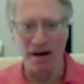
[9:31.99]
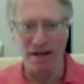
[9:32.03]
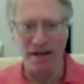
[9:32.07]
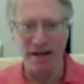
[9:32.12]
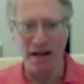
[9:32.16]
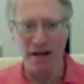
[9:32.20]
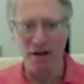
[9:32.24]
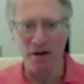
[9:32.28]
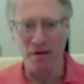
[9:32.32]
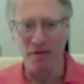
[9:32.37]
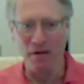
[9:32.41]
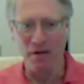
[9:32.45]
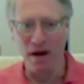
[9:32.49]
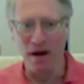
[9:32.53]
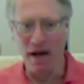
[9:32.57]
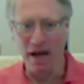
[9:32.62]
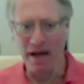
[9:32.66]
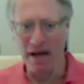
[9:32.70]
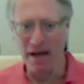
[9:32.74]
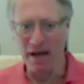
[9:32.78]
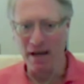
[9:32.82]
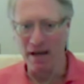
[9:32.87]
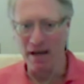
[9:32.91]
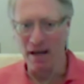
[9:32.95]

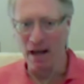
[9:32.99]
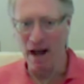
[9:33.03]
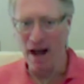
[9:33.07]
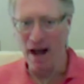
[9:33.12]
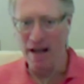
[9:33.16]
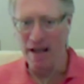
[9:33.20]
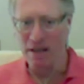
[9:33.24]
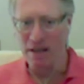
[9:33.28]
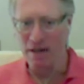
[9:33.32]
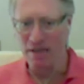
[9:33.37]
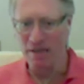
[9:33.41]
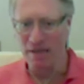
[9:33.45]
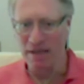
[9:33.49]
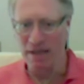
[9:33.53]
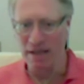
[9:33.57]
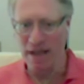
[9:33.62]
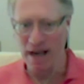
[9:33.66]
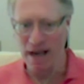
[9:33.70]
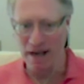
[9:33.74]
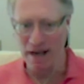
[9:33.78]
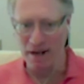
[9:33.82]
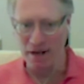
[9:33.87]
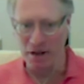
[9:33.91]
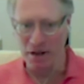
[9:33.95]
identified lines of
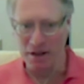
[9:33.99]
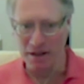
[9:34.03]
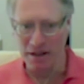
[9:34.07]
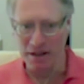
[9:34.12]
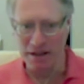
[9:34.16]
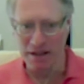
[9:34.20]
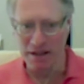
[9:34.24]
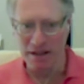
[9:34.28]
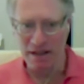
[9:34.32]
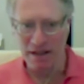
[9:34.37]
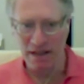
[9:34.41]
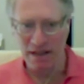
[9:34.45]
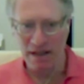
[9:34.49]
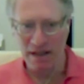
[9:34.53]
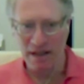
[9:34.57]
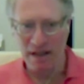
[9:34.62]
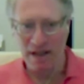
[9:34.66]
intelligence.